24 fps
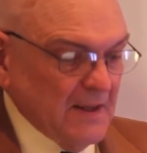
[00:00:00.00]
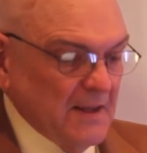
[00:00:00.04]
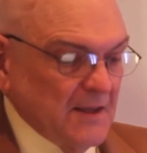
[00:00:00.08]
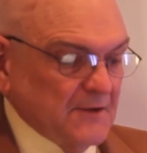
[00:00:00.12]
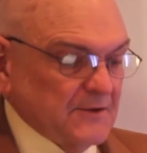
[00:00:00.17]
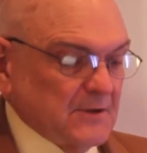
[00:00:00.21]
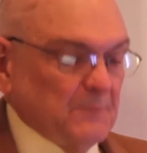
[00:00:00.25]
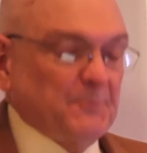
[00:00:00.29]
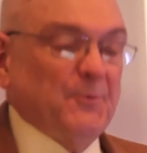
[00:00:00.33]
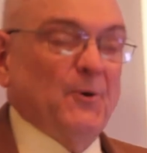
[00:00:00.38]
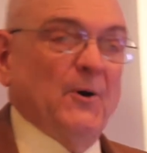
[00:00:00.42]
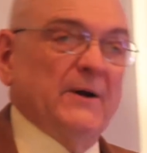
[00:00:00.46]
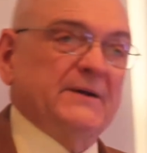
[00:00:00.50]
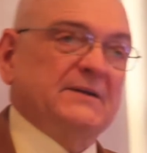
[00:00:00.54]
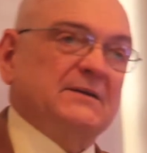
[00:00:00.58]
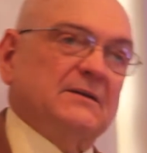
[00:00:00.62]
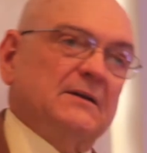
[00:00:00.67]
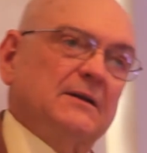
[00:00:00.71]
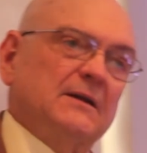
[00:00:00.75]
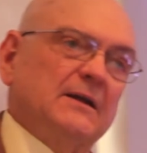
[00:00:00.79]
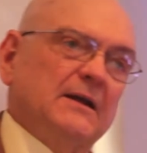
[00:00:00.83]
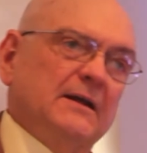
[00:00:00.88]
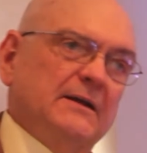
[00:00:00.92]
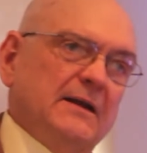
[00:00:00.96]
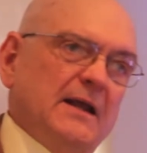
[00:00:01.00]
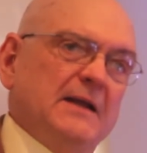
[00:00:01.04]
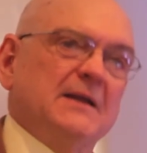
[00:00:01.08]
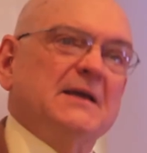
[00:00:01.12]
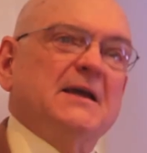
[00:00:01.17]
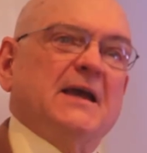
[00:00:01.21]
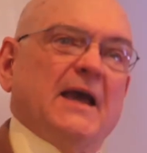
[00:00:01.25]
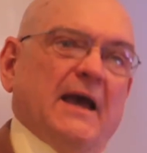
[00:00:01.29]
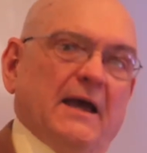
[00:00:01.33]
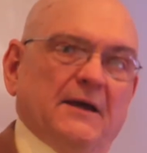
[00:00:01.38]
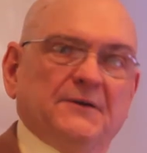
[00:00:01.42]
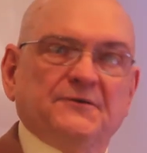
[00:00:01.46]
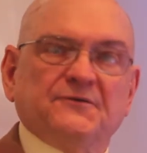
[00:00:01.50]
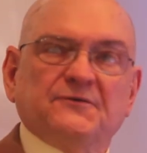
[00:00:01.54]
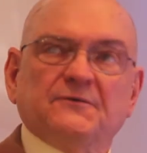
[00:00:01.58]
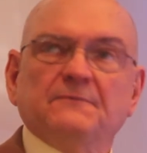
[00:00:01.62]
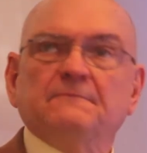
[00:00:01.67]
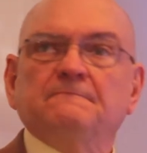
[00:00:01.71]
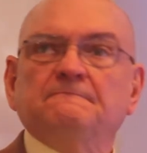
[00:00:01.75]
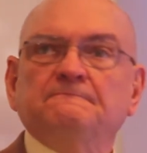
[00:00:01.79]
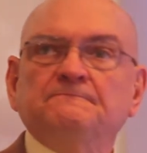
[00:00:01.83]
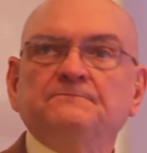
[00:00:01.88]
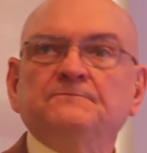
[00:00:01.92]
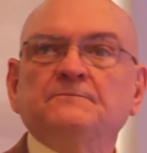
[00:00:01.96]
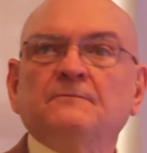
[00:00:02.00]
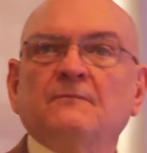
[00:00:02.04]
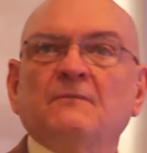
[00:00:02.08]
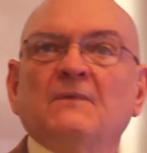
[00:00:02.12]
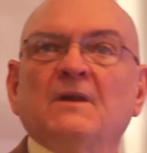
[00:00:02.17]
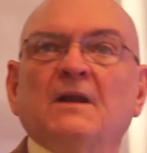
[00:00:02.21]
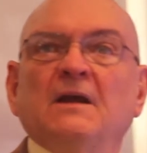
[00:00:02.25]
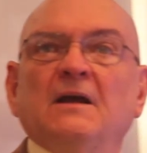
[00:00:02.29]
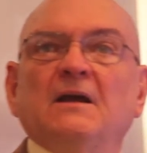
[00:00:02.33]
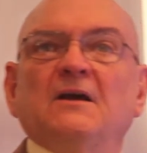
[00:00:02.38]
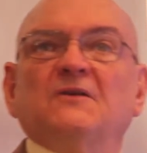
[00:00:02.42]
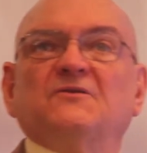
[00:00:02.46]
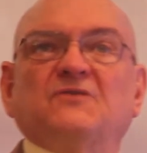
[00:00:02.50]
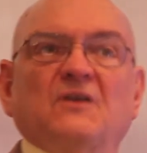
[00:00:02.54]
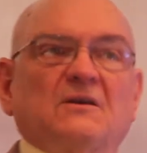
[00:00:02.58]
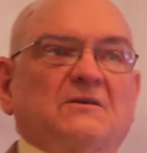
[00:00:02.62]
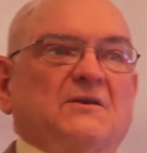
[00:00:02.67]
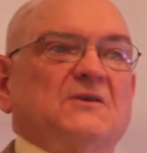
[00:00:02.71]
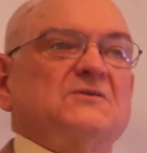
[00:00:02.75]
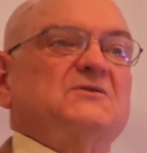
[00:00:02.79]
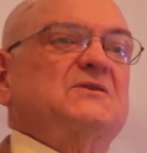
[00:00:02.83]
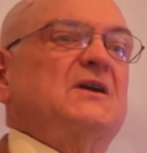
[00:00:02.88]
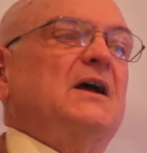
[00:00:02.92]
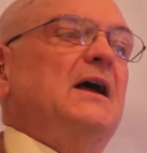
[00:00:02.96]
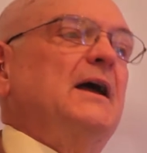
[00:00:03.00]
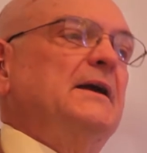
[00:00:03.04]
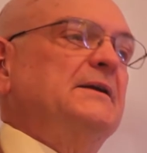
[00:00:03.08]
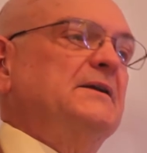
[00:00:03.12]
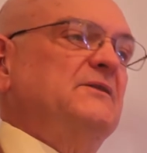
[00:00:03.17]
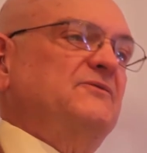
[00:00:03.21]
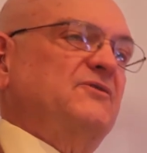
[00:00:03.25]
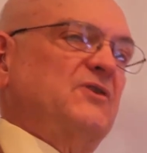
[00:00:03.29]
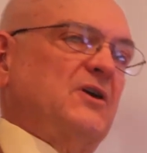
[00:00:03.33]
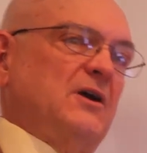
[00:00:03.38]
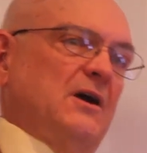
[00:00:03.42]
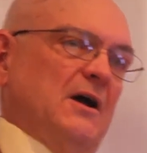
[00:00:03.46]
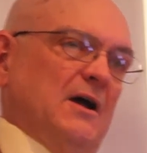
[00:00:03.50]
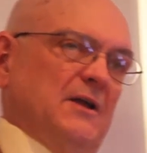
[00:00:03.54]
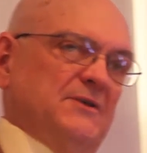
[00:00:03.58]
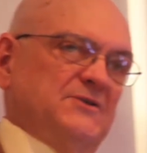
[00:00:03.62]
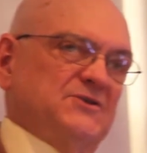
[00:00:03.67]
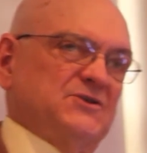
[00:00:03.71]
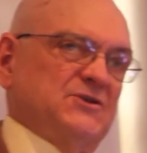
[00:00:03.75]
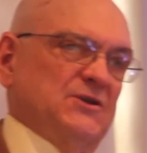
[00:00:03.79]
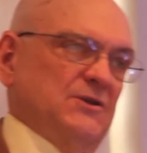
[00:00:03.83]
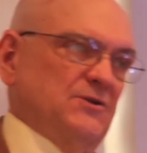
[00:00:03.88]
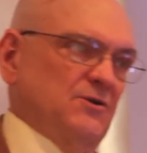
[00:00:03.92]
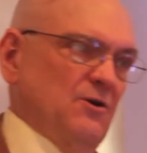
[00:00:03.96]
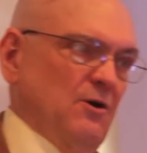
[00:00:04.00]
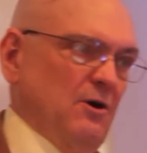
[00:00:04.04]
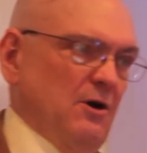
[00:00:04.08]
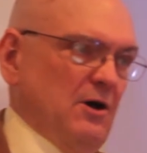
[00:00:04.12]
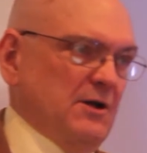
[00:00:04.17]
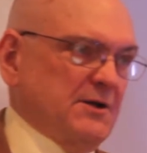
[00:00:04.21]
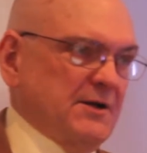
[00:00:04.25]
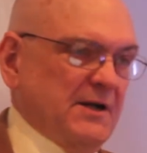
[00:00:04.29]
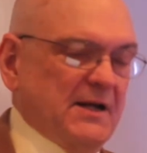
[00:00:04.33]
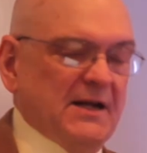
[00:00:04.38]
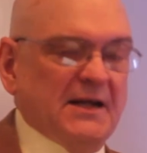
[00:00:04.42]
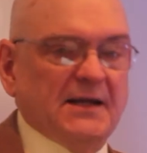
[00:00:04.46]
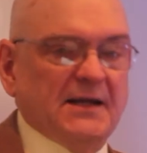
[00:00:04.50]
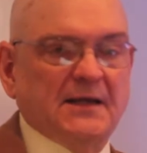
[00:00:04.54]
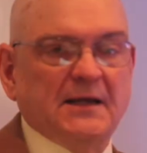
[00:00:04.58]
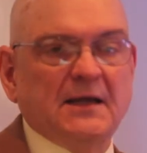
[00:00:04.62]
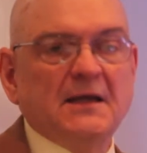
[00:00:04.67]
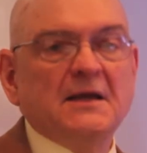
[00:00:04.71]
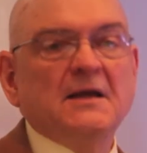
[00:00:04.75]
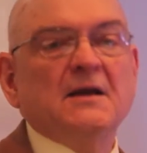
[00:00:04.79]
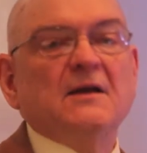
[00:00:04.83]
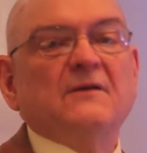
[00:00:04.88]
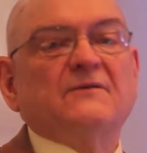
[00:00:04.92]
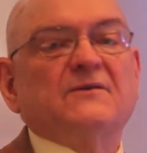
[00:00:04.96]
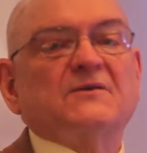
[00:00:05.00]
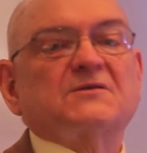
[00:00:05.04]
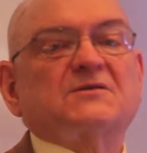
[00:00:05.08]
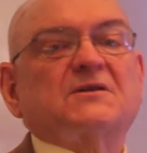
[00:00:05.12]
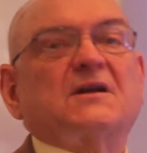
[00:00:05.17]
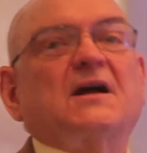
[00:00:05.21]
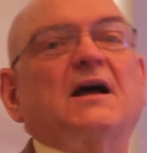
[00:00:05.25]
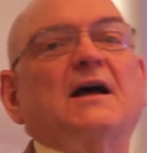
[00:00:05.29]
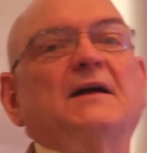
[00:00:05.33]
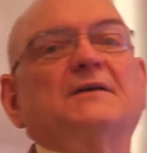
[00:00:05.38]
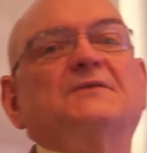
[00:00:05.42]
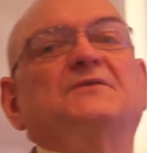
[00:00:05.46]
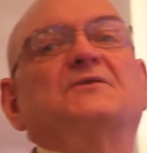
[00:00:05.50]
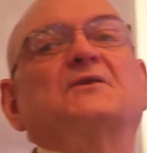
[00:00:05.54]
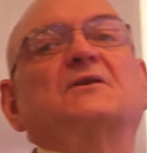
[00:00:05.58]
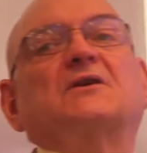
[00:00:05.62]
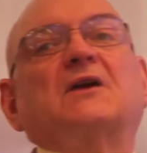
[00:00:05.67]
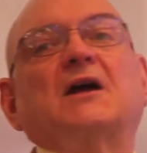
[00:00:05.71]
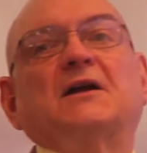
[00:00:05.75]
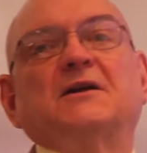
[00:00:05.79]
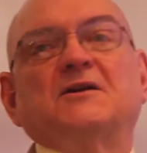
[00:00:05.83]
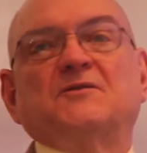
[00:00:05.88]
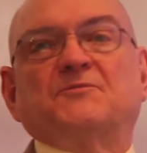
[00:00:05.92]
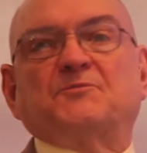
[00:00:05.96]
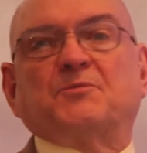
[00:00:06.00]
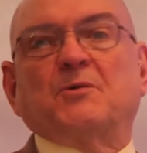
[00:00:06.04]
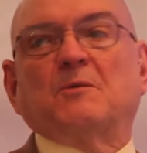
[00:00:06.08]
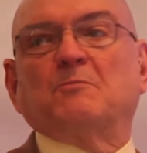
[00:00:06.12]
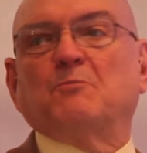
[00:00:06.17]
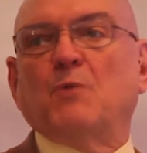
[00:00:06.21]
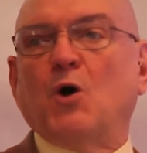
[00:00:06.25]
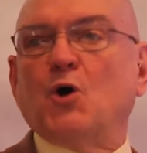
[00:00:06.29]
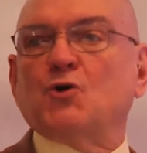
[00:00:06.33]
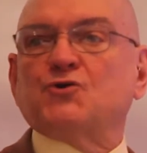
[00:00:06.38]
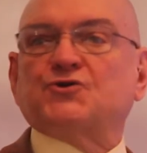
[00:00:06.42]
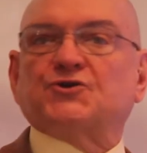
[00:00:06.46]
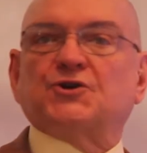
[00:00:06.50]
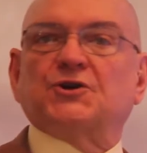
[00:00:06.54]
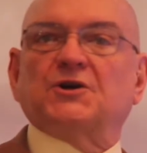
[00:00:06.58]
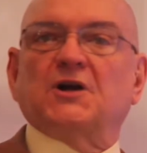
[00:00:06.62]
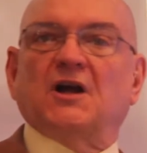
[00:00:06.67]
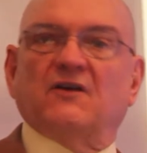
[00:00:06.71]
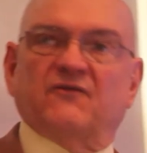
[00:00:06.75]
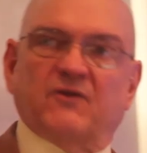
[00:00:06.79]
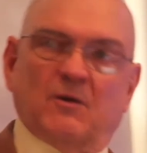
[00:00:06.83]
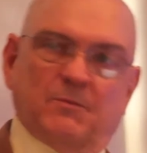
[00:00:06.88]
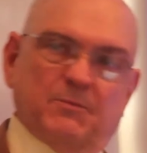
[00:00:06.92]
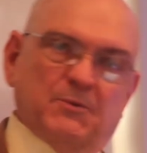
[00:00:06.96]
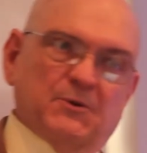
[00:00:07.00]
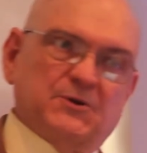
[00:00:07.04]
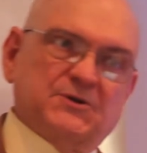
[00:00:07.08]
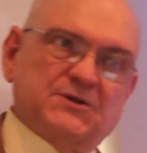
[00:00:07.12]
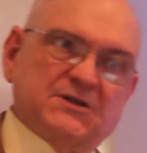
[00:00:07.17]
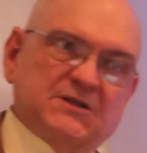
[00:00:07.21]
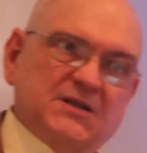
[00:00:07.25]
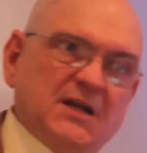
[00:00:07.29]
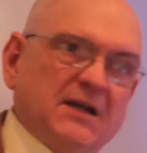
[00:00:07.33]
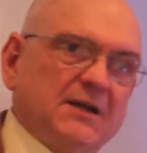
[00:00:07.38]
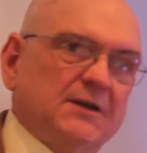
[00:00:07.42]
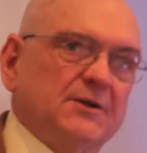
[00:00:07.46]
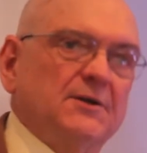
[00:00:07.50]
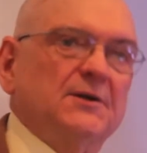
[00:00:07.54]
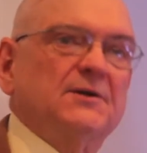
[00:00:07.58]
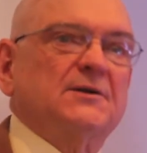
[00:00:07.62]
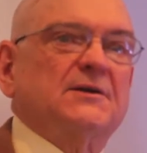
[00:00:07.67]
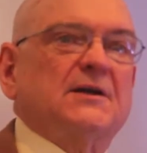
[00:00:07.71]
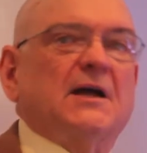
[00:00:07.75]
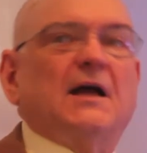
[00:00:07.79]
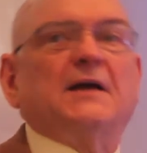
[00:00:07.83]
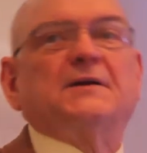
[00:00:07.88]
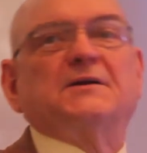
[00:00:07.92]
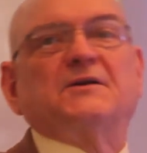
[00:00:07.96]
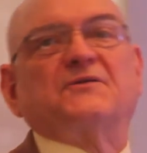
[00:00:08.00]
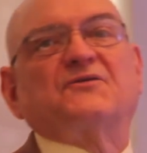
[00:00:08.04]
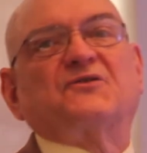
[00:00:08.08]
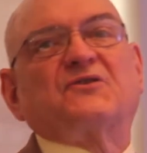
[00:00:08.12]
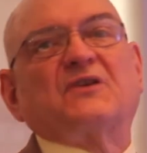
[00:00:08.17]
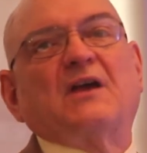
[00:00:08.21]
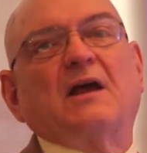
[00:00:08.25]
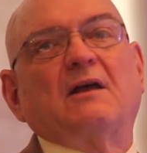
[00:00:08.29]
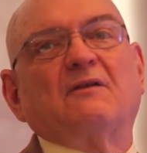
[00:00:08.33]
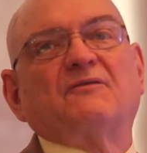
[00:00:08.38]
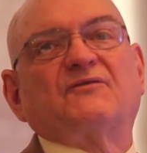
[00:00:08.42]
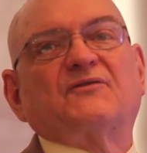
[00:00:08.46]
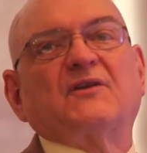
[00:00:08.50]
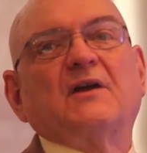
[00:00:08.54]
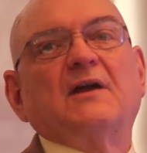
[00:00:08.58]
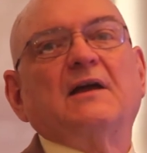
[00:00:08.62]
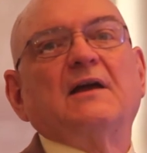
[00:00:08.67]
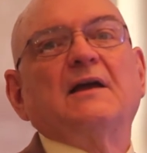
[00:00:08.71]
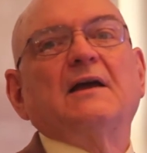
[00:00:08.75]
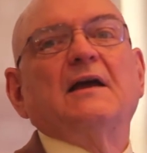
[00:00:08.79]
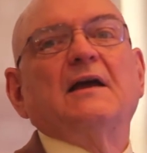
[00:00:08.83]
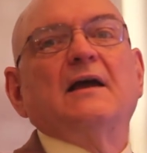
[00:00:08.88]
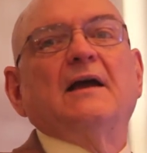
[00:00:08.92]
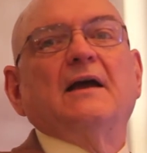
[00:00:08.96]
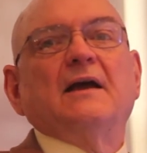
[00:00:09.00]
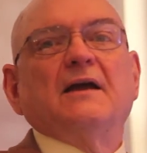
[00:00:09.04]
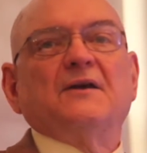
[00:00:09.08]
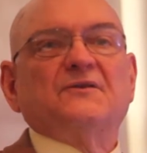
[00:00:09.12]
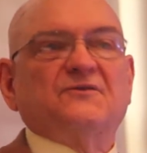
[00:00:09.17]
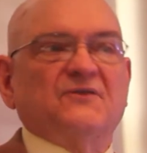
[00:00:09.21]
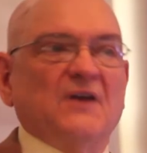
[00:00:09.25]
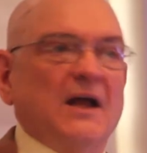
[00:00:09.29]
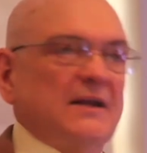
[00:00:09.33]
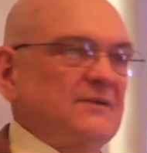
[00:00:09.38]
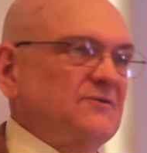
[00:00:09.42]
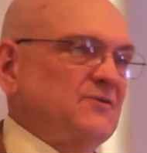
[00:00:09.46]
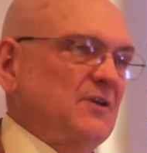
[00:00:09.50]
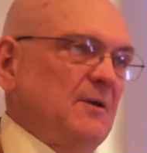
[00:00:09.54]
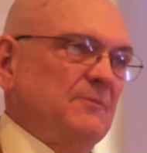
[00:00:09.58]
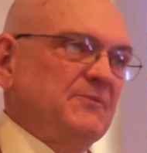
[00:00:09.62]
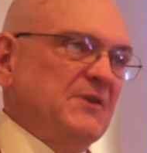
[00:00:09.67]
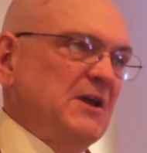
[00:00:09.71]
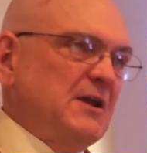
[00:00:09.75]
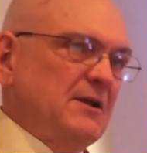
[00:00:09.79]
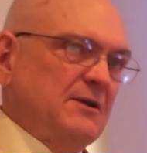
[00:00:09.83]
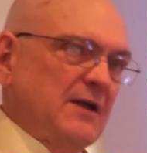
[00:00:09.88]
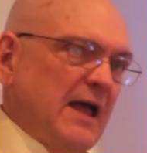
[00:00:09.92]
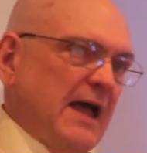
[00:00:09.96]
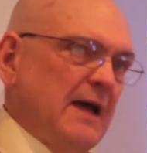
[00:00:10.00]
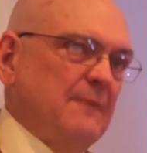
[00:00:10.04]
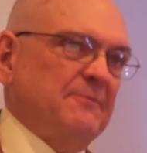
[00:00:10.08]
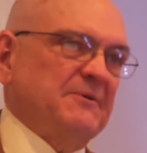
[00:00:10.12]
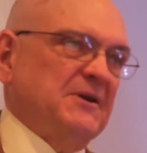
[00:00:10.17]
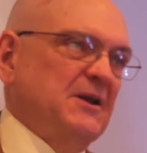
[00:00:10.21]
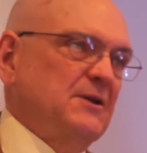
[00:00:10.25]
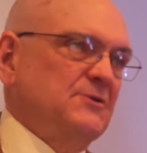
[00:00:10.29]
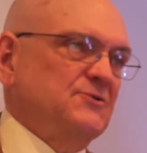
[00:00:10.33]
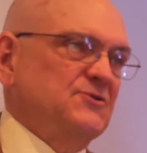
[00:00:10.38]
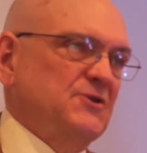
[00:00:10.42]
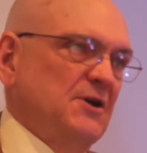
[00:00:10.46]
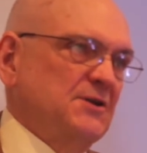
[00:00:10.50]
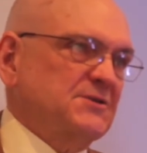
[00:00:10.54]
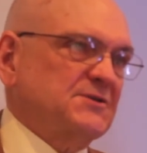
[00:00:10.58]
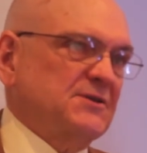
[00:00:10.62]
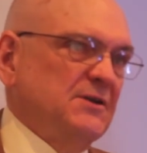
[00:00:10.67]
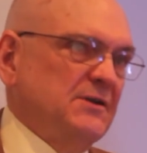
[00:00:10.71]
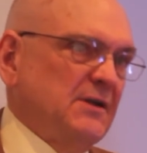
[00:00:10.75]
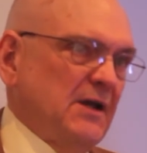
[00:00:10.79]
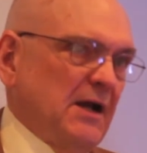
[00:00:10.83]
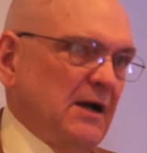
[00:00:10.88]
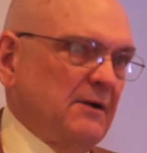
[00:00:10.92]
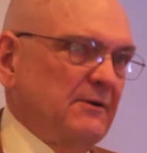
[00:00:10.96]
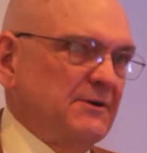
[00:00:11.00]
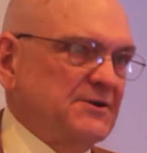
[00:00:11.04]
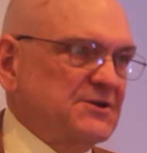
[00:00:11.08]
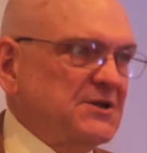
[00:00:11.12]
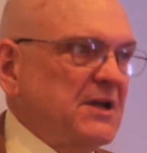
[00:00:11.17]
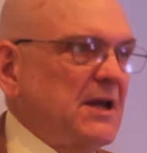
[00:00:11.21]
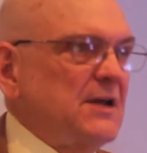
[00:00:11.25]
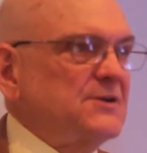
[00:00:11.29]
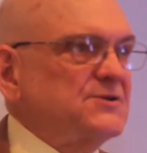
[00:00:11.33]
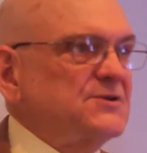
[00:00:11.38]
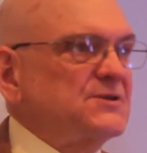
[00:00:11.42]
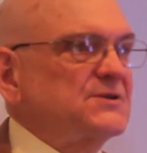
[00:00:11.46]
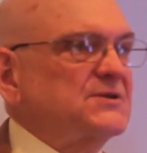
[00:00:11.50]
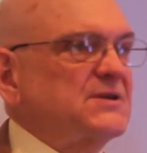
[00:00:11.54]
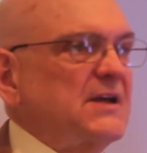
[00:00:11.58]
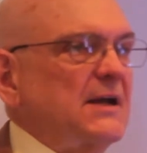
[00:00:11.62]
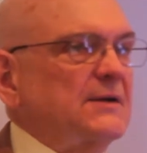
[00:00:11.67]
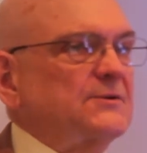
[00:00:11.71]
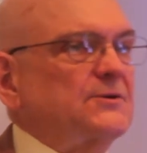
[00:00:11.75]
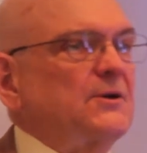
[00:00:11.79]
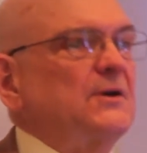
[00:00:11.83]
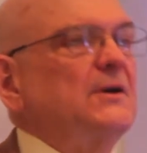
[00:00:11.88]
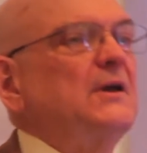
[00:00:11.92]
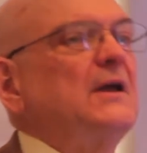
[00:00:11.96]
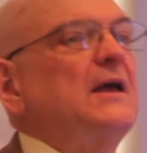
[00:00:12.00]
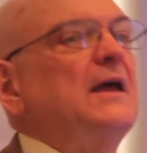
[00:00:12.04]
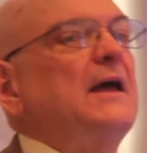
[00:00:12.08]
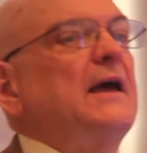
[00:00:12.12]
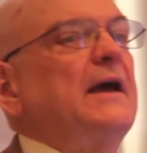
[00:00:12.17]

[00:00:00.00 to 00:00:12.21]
The point, in any case, is that this kind of constant auditing, this kind, kind of promotion of a particular kind of self is not something happening just in the higher education sector,